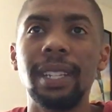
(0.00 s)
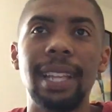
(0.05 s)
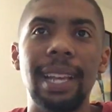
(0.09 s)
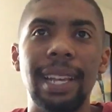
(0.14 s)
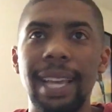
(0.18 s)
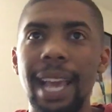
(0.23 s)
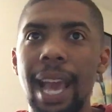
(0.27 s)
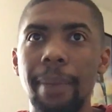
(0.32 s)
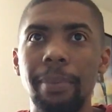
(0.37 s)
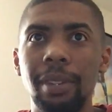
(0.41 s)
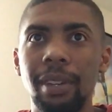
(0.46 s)
that
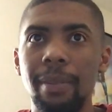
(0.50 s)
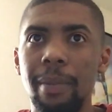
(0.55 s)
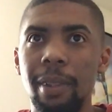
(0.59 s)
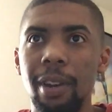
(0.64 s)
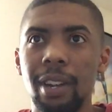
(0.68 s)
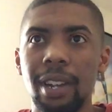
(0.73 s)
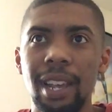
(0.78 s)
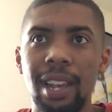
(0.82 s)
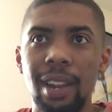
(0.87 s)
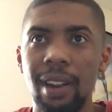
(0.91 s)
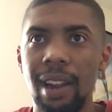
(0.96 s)
Captain
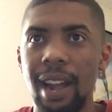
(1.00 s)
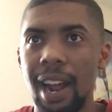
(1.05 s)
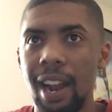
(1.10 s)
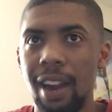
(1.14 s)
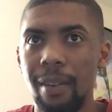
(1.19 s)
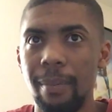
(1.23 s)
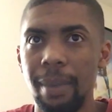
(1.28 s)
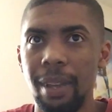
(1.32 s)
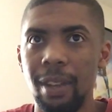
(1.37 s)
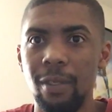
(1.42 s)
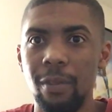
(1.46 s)
America and
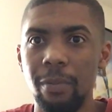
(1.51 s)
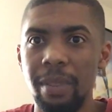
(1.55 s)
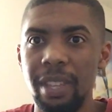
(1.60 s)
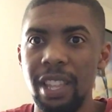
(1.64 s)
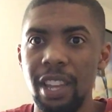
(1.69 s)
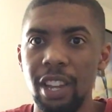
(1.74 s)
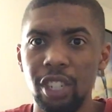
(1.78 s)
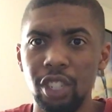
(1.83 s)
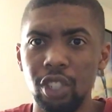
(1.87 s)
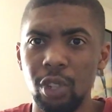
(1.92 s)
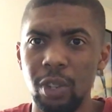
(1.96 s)
Iron Man would be
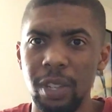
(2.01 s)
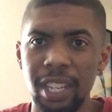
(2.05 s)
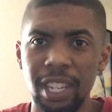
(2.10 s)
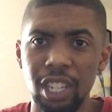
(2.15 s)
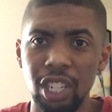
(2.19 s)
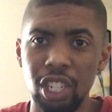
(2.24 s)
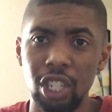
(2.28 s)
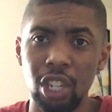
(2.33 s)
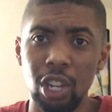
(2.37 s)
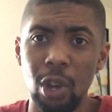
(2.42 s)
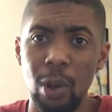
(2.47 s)
there so he could
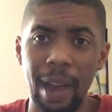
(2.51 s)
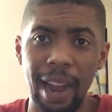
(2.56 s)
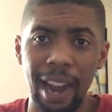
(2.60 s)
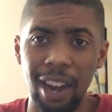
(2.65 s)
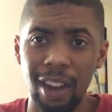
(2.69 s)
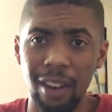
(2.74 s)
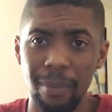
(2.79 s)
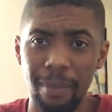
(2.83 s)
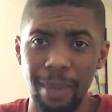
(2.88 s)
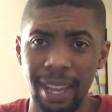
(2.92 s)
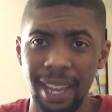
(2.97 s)
show
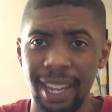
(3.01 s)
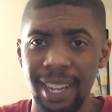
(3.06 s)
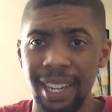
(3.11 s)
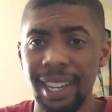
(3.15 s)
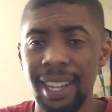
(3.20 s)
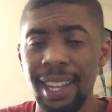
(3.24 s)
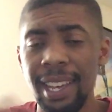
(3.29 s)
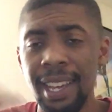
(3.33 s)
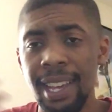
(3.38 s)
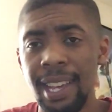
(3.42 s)
Iron Man